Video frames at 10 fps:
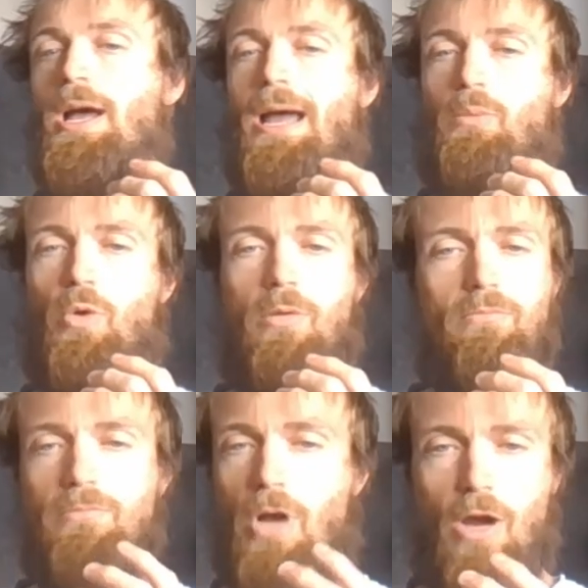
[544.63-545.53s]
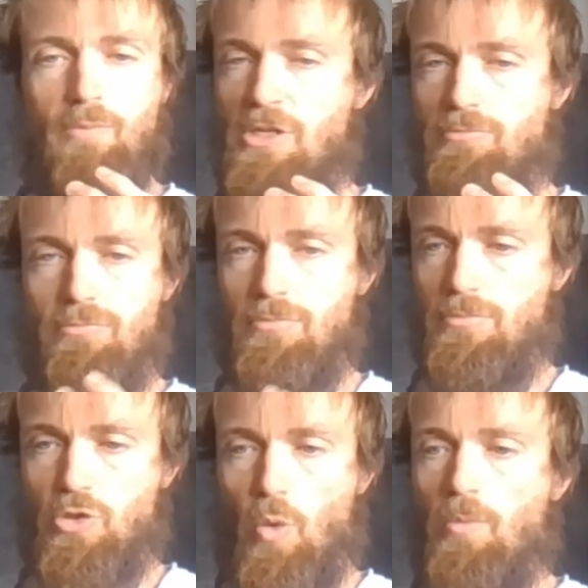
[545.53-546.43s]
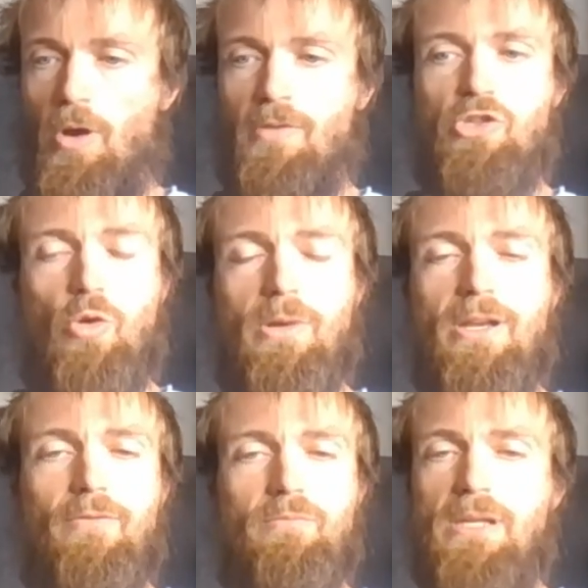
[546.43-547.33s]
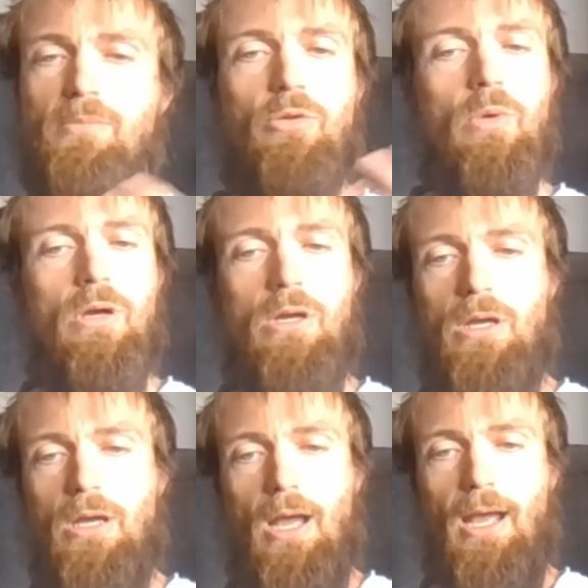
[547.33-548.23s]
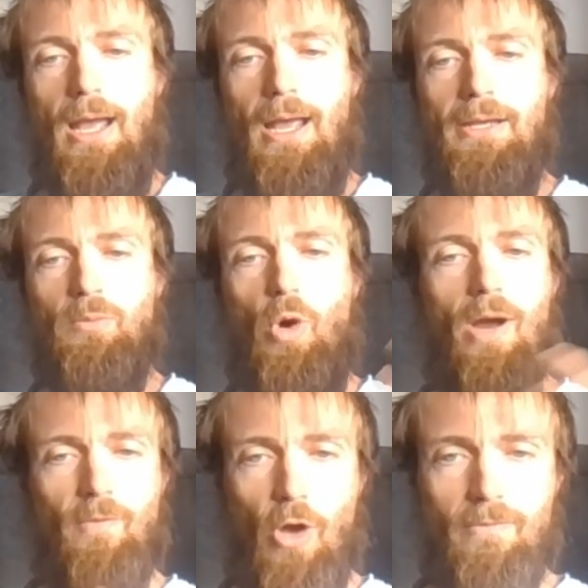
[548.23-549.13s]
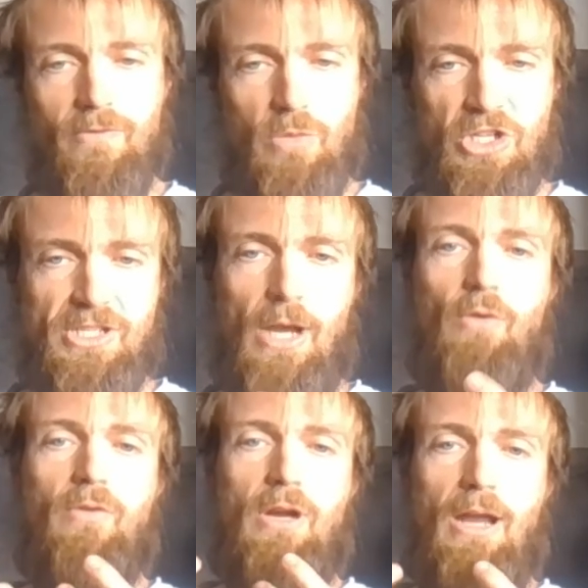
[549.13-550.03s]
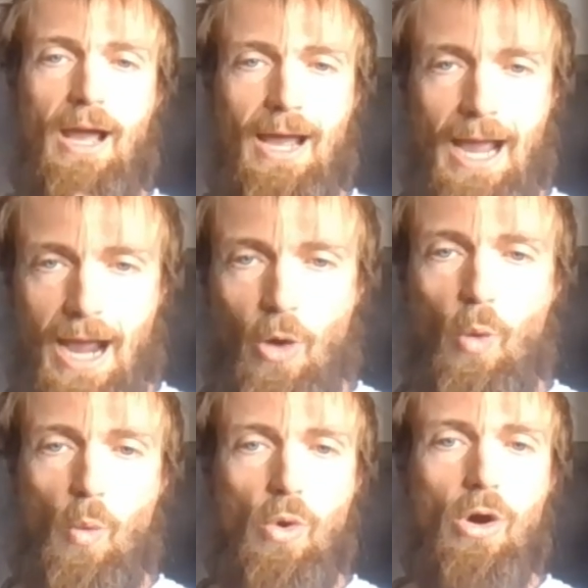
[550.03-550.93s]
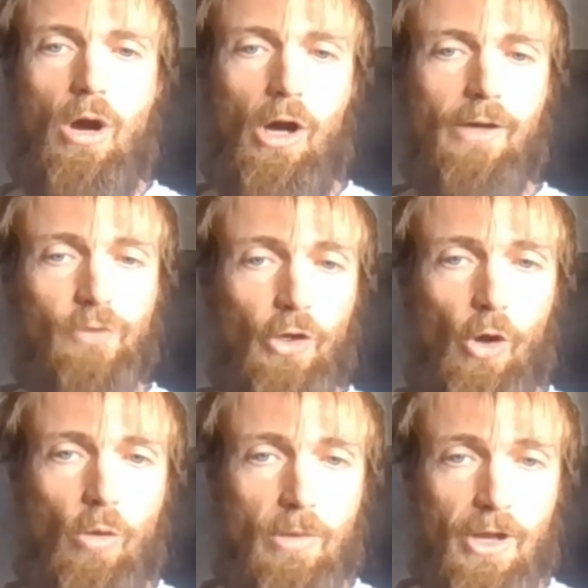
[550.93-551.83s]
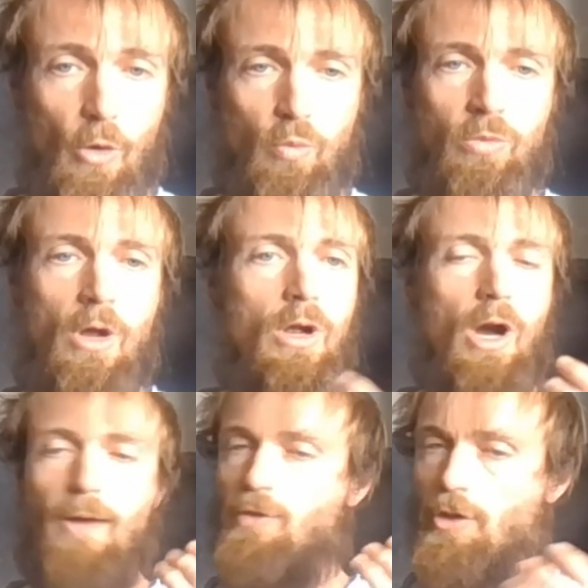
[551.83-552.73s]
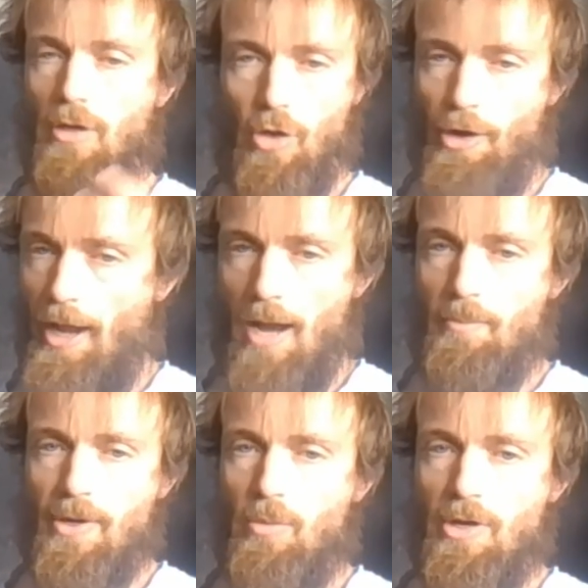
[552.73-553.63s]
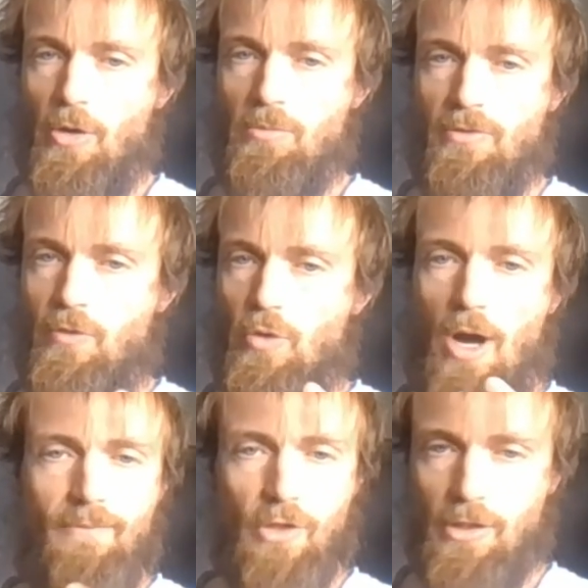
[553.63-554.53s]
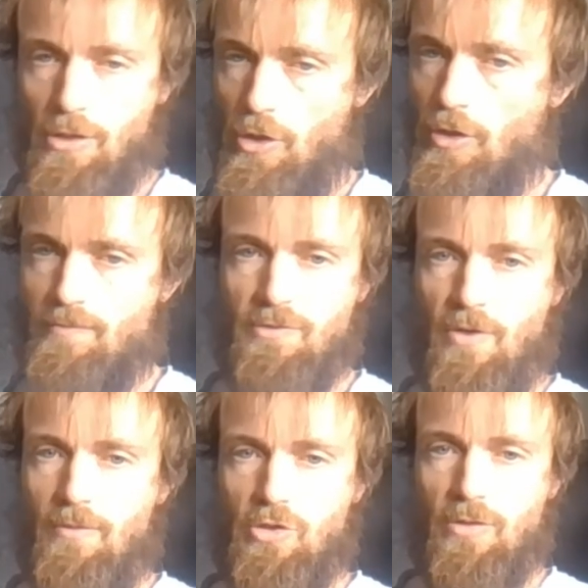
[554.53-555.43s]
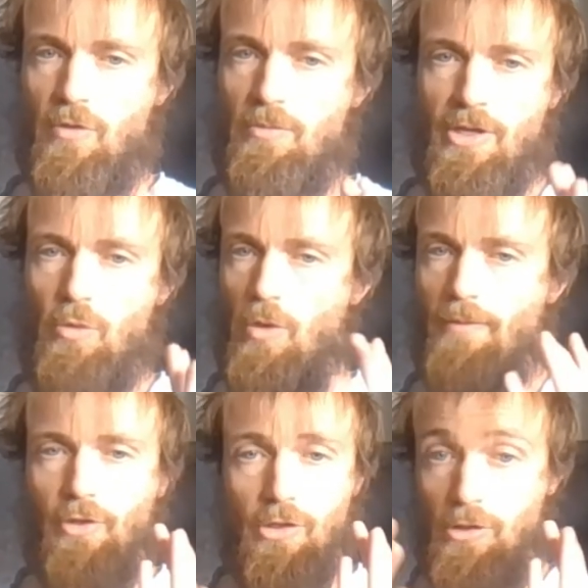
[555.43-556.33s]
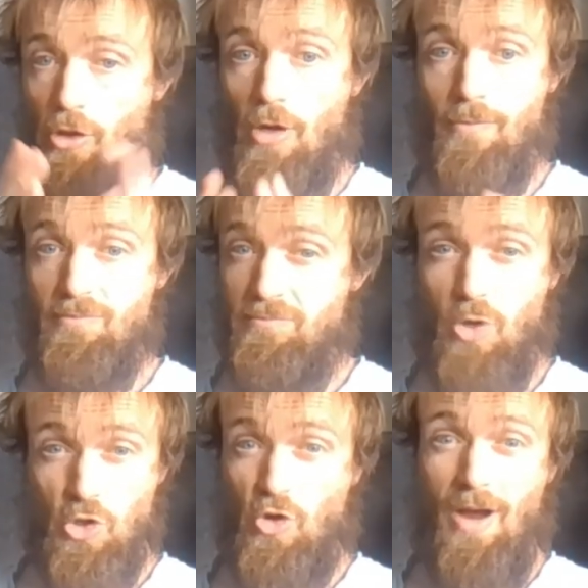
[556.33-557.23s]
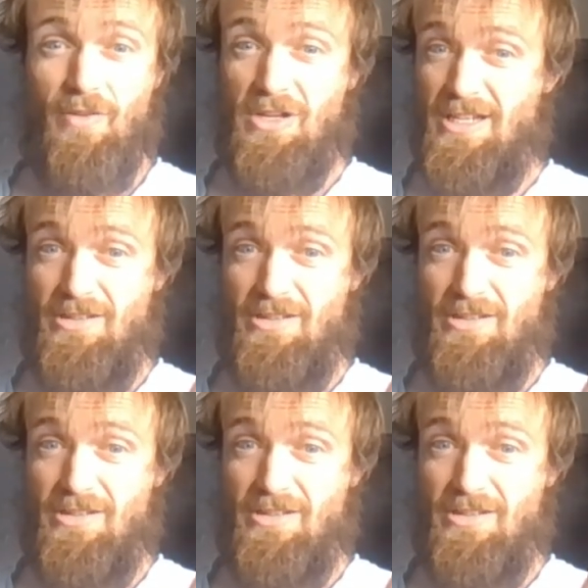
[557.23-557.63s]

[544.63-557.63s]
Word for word: and what I've been taught by so many different people, and what I've learned for myself and how I've done it on my own. I've done a lot of camping on my own before. I've done a lot of survival stuff on my own. I've done a lot of bushcrafting,